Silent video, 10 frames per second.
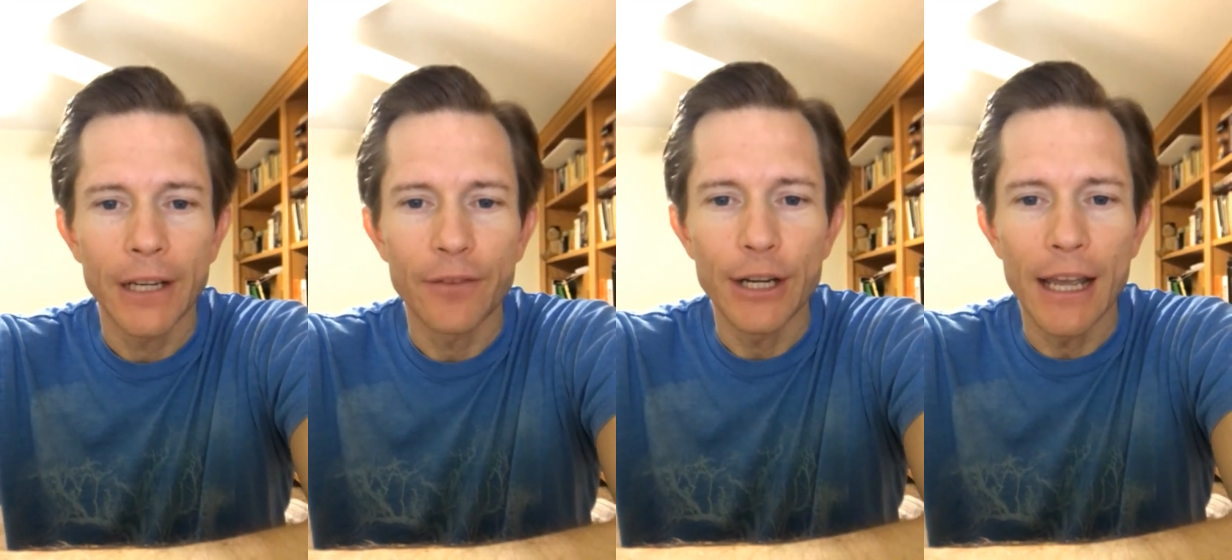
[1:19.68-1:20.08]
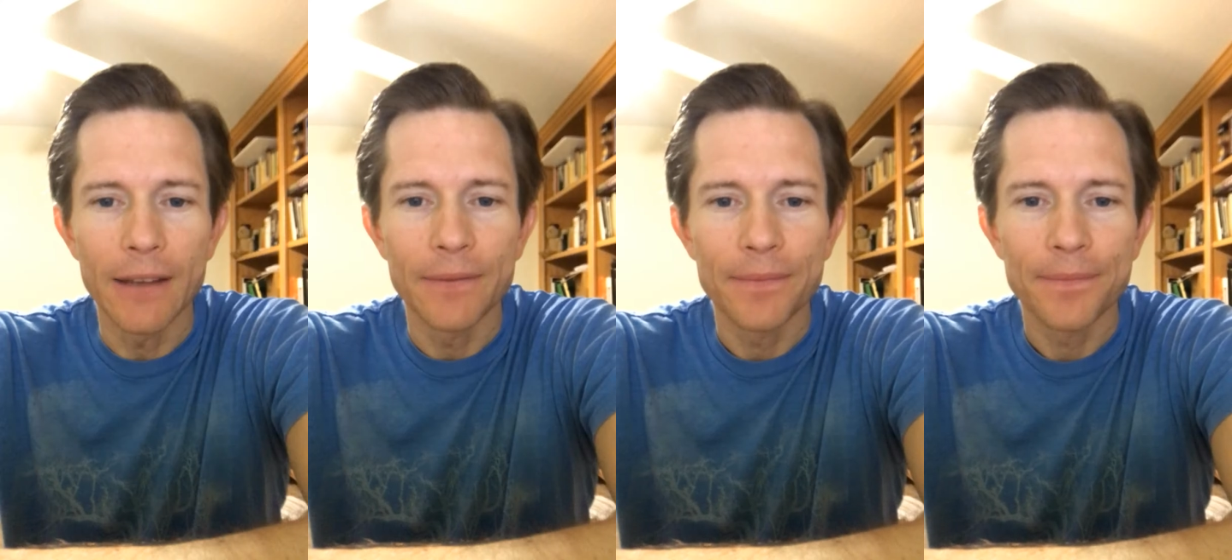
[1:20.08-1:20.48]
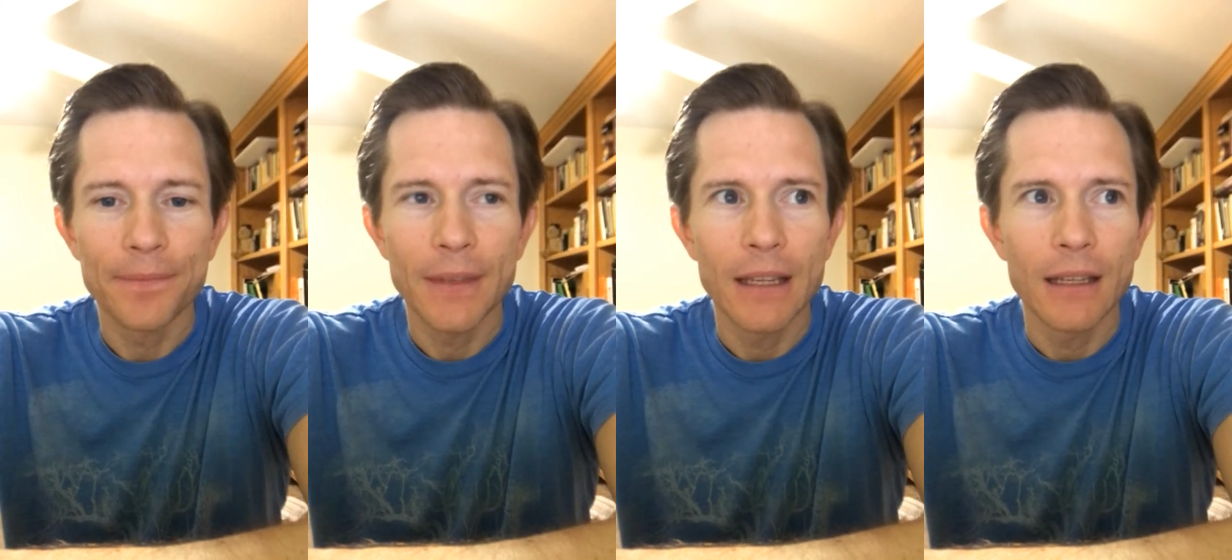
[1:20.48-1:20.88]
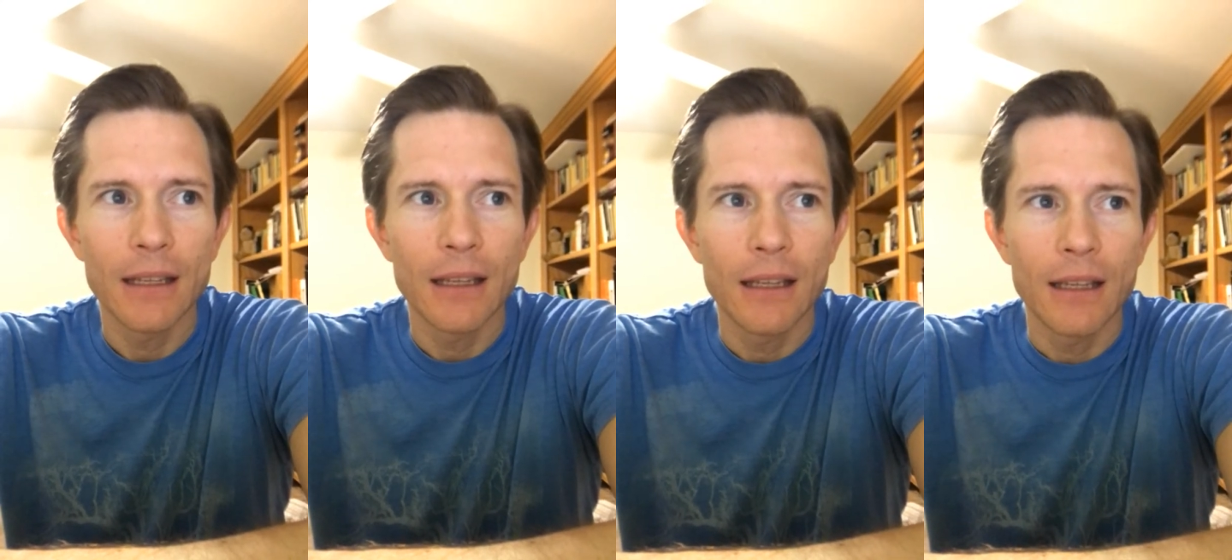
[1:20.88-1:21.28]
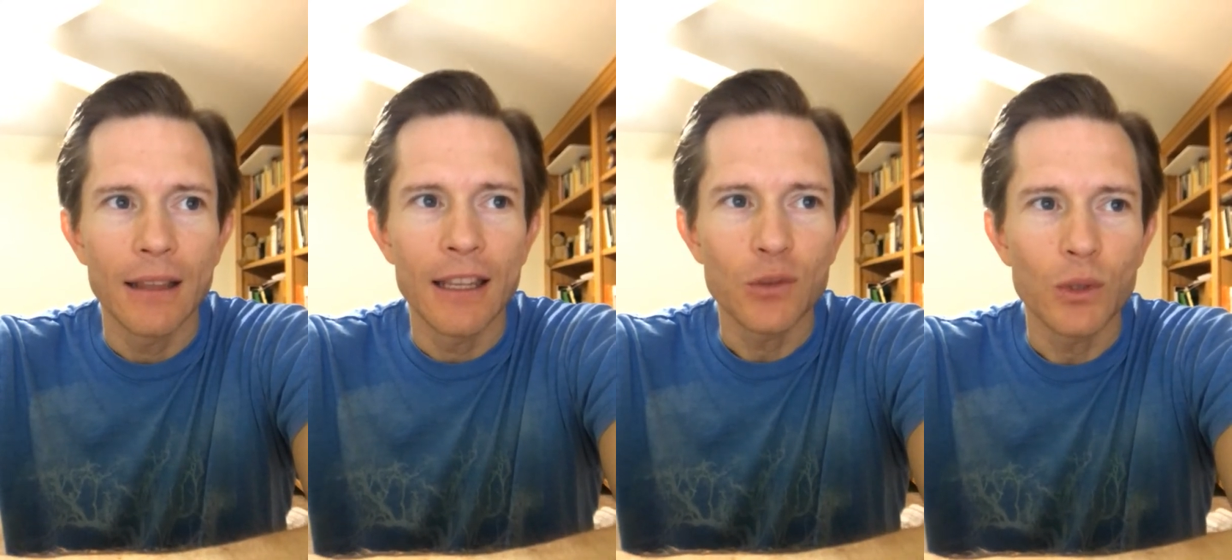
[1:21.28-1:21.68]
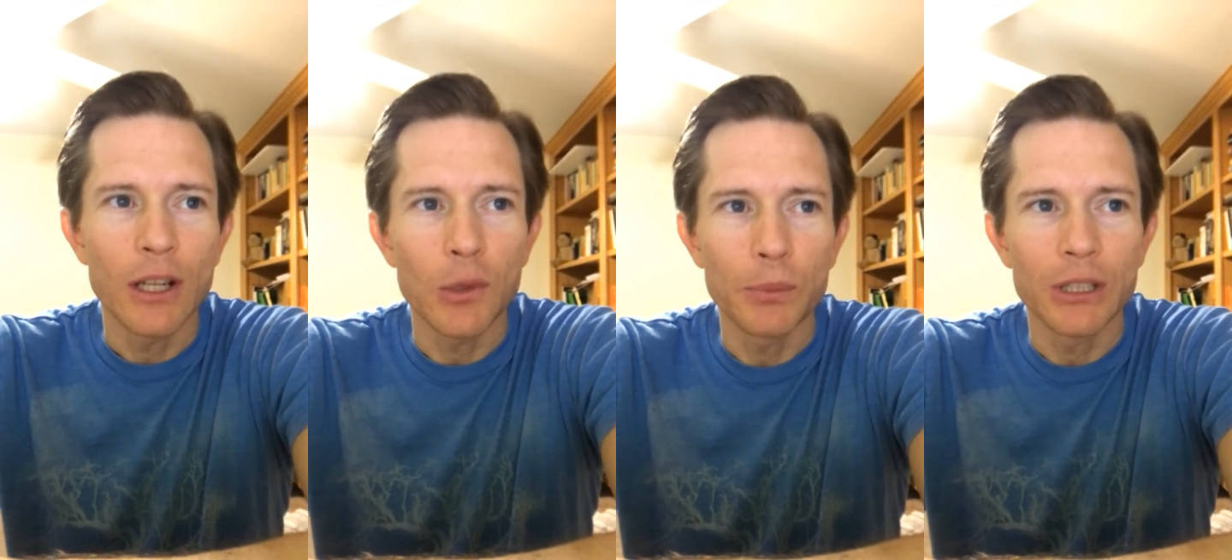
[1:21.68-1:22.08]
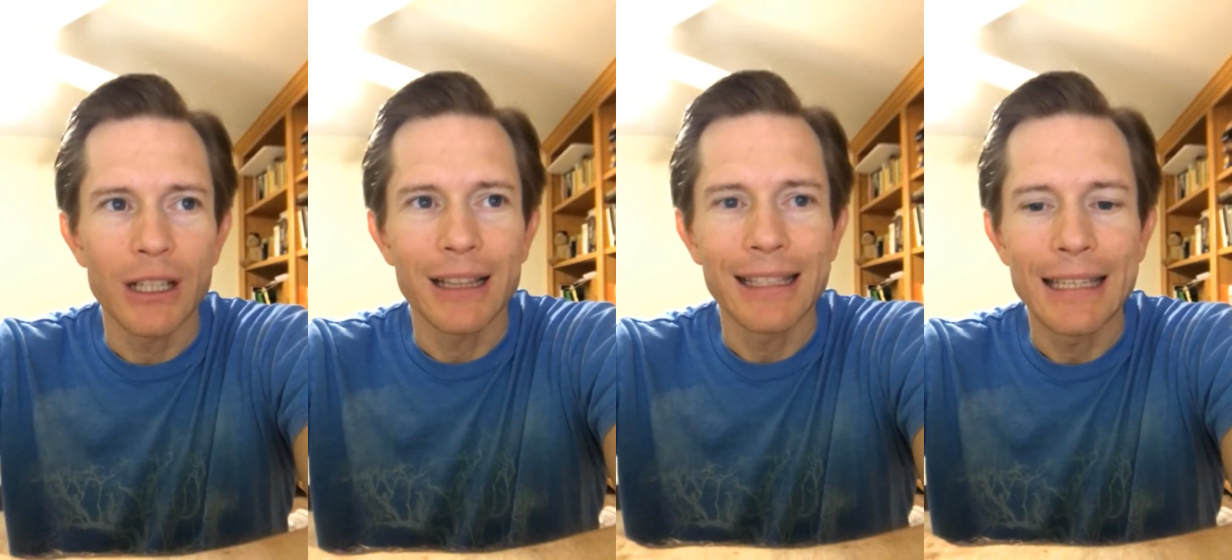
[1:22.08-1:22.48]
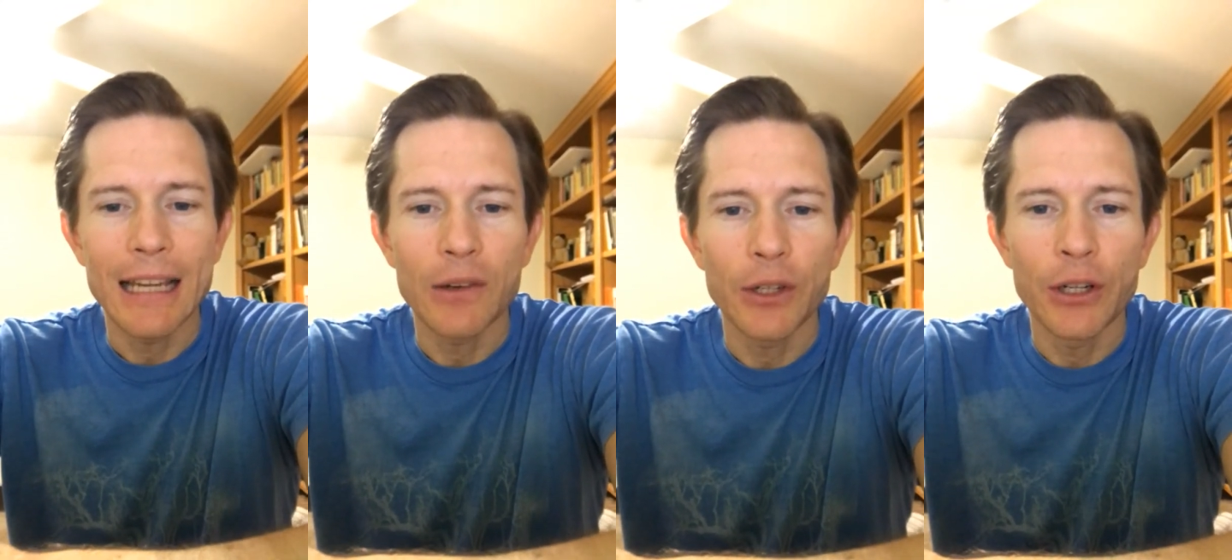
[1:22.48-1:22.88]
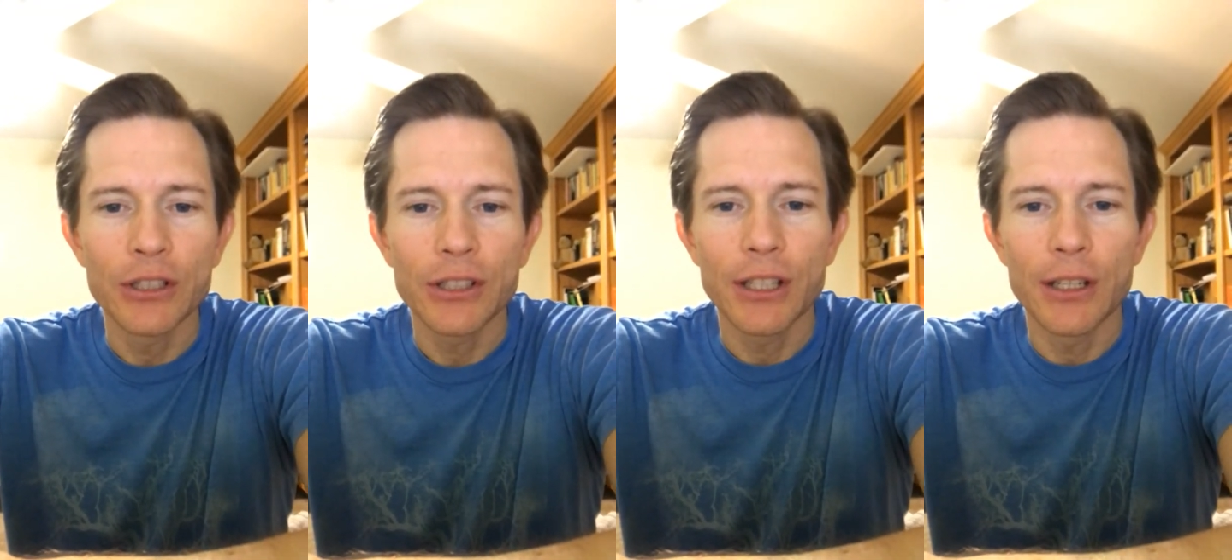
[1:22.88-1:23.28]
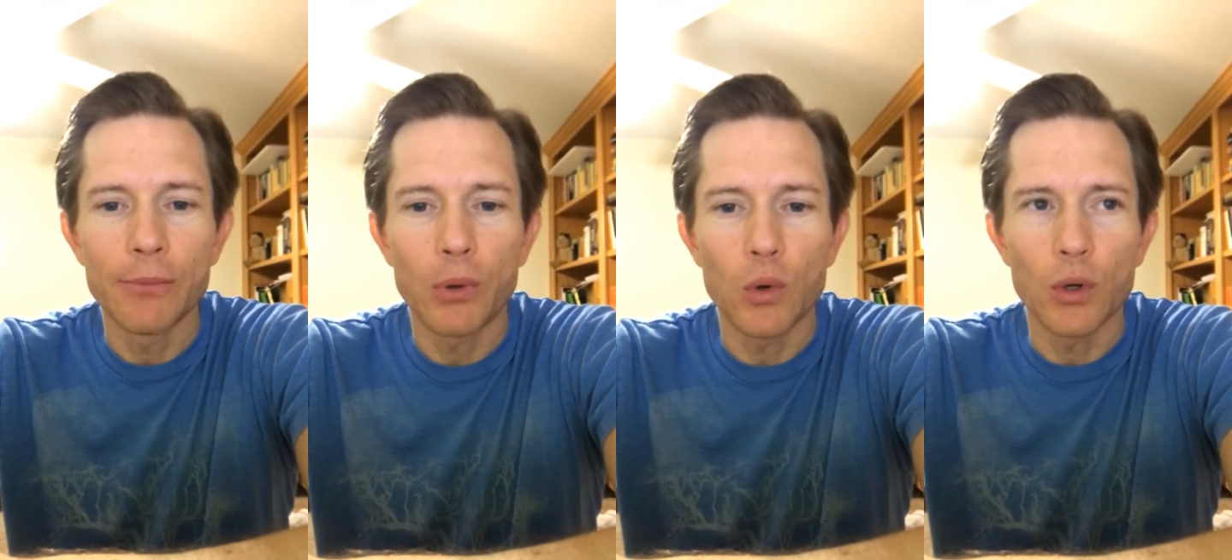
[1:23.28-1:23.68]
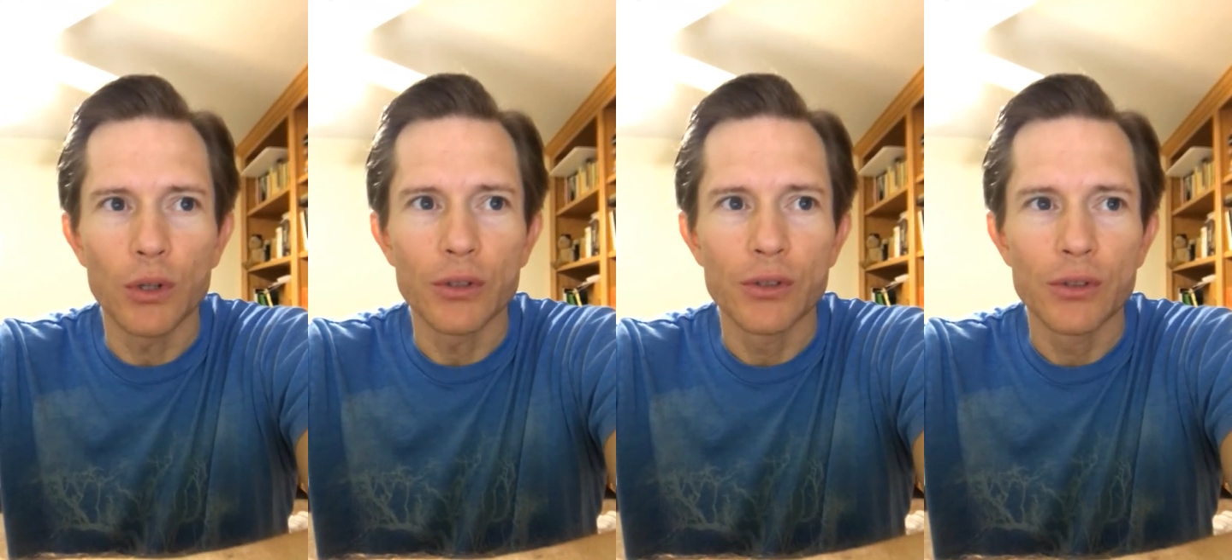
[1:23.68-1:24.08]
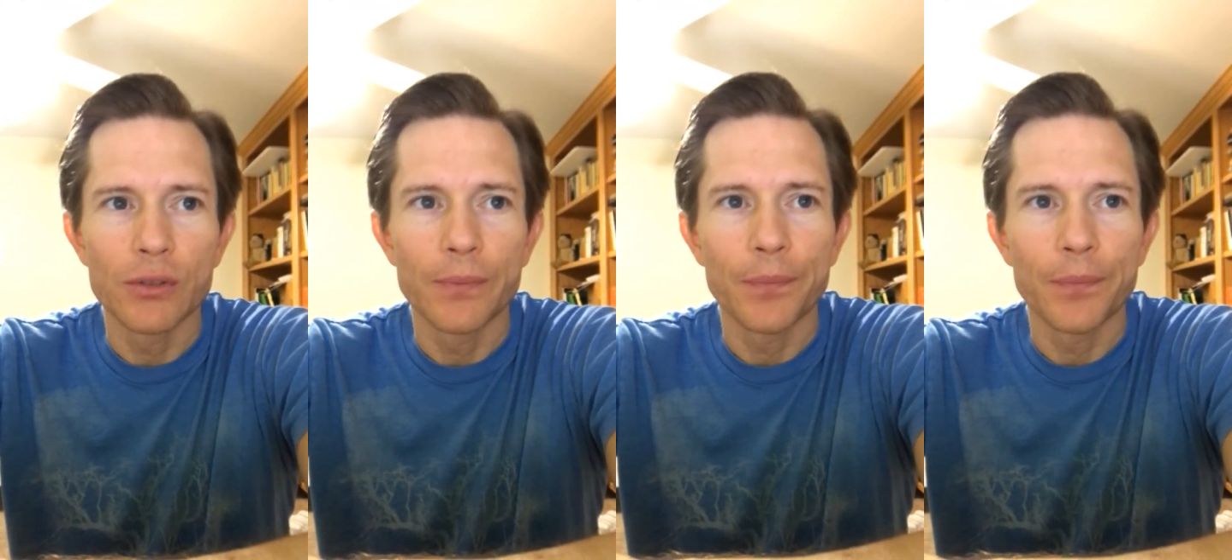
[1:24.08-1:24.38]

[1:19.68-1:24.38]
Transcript: every day. This will help to clean out your skin pores,